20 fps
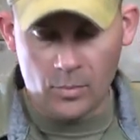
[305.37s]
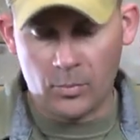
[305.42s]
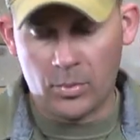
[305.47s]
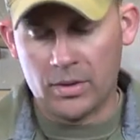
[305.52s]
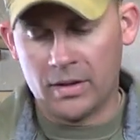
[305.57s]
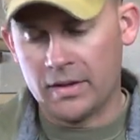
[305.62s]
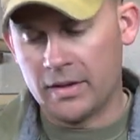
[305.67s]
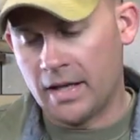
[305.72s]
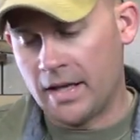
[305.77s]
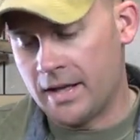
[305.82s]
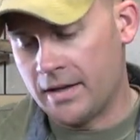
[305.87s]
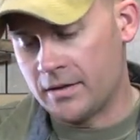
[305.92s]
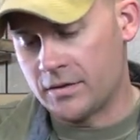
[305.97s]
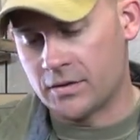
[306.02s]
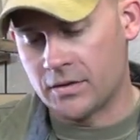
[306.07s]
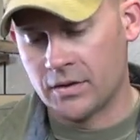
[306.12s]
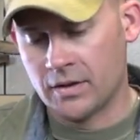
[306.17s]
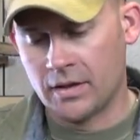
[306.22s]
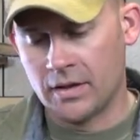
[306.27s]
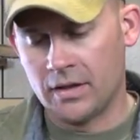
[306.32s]
but it
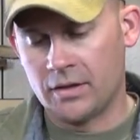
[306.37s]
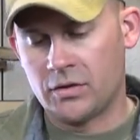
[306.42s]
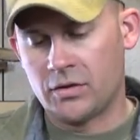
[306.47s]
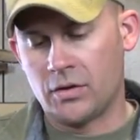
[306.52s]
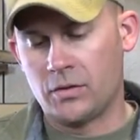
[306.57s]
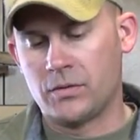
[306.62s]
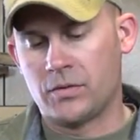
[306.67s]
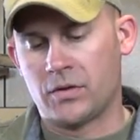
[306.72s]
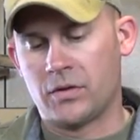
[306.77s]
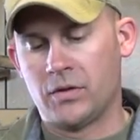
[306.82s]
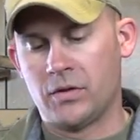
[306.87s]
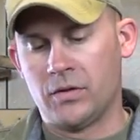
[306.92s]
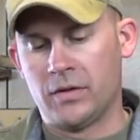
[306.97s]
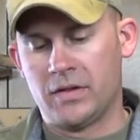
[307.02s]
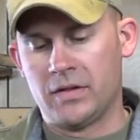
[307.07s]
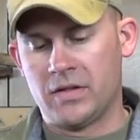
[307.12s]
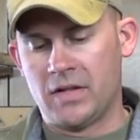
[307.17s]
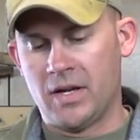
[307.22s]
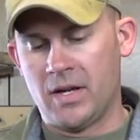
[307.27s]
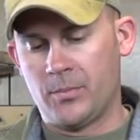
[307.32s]
has it shows a good
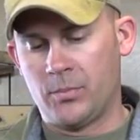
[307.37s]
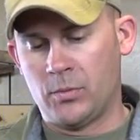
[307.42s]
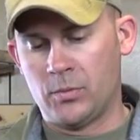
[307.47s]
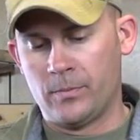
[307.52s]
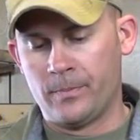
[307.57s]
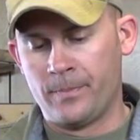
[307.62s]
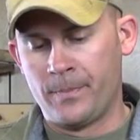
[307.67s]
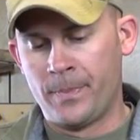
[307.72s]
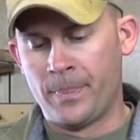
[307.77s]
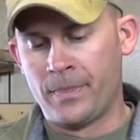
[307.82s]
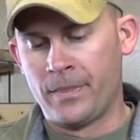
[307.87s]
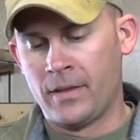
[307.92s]
example